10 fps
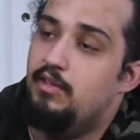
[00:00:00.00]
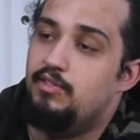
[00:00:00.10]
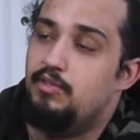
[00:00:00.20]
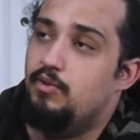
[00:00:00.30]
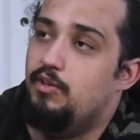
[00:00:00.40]

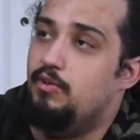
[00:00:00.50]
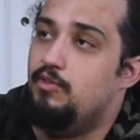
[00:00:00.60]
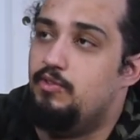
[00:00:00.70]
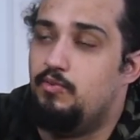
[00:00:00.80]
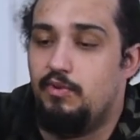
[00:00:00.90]

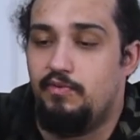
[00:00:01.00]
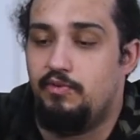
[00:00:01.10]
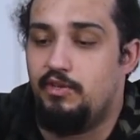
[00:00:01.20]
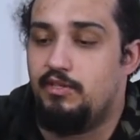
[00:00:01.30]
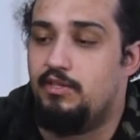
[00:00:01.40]
Studios
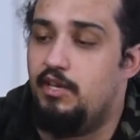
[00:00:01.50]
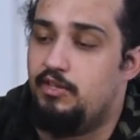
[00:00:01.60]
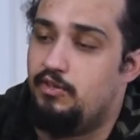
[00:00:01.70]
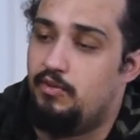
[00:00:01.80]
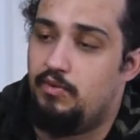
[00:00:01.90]
Wolverine
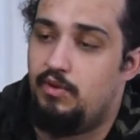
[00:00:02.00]
statue,